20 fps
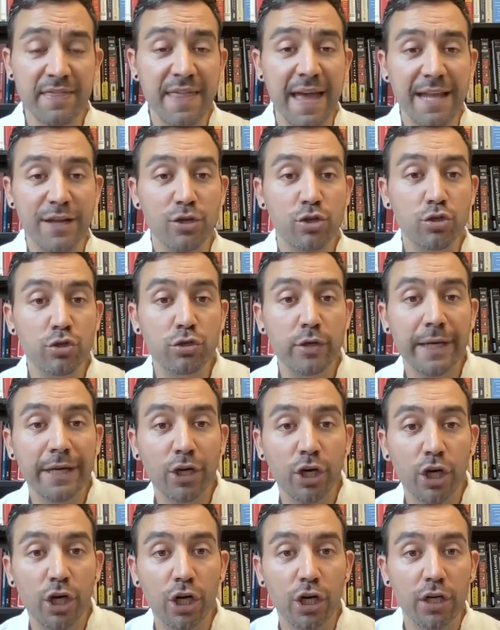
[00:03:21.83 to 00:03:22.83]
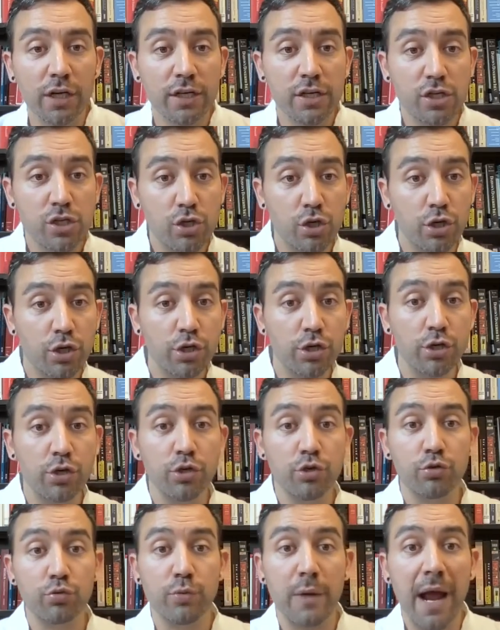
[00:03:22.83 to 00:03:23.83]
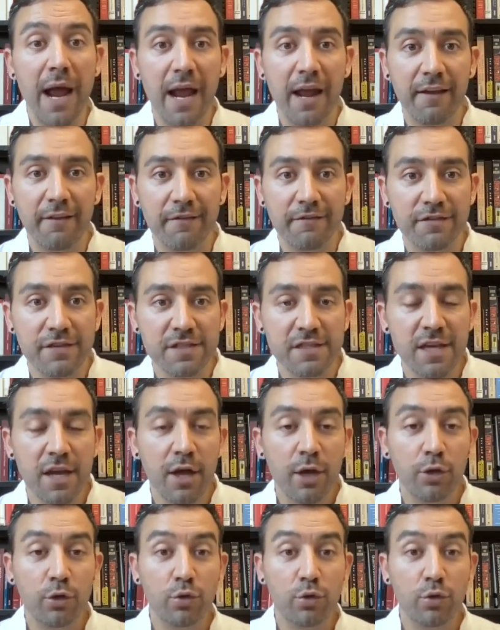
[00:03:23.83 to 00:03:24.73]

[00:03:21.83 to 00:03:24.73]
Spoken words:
that trigger certain drives